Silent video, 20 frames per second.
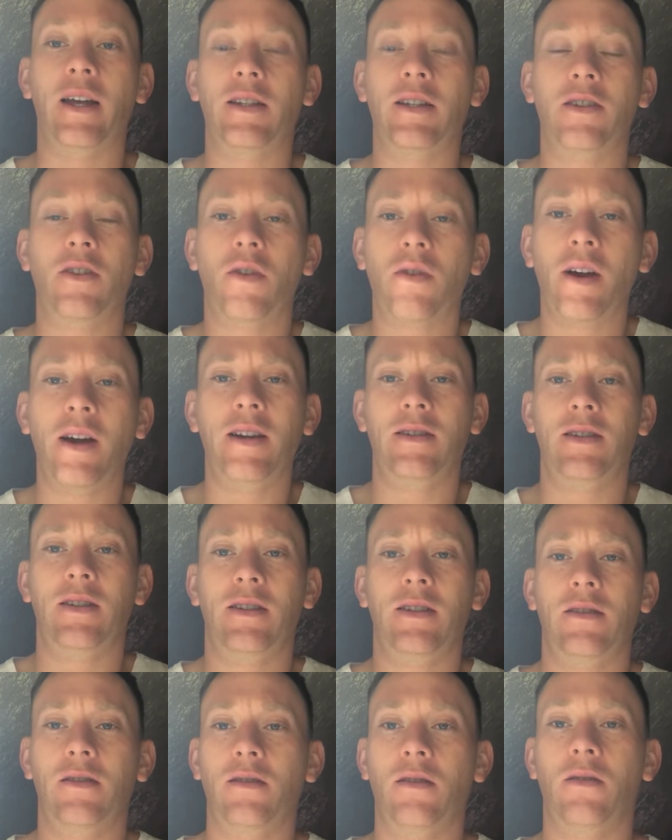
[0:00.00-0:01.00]
It's
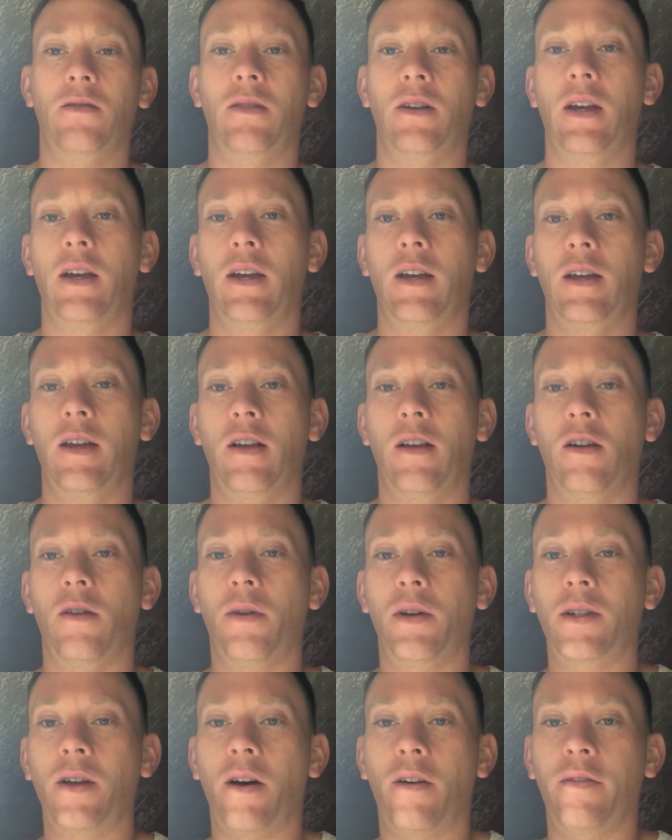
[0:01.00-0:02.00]
crazy. So
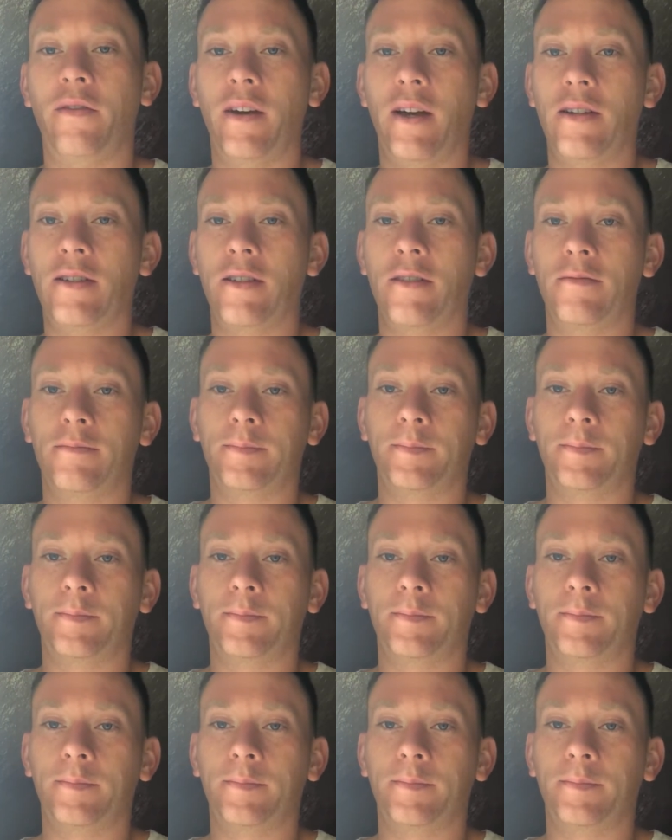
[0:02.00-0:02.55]
let's all face it.